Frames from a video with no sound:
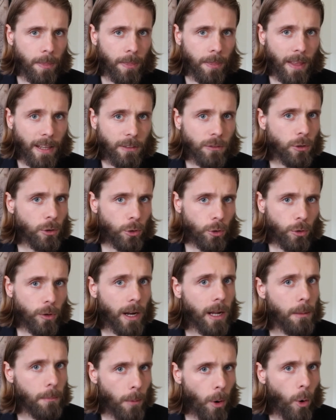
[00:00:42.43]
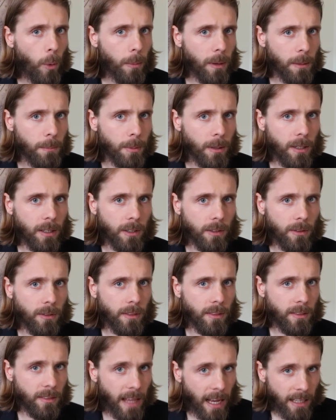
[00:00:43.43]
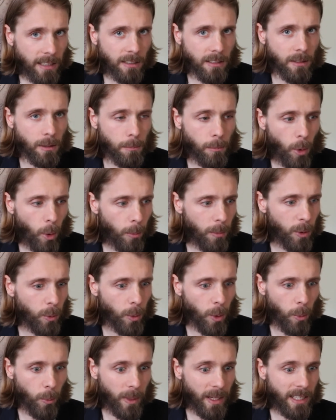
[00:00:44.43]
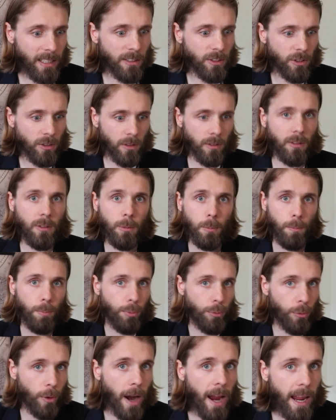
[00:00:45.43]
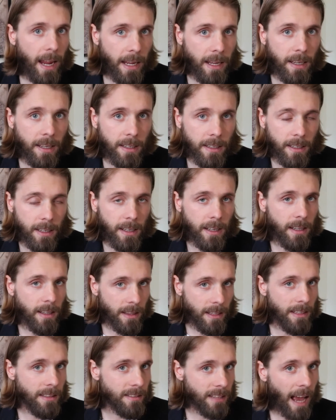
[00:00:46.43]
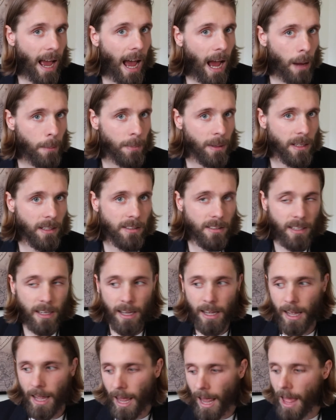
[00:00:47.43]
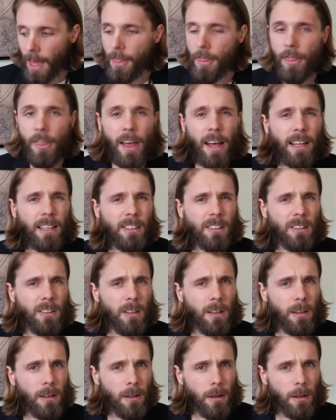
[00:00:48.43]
that's a great moment because that's the moment where we can start to break these habits and then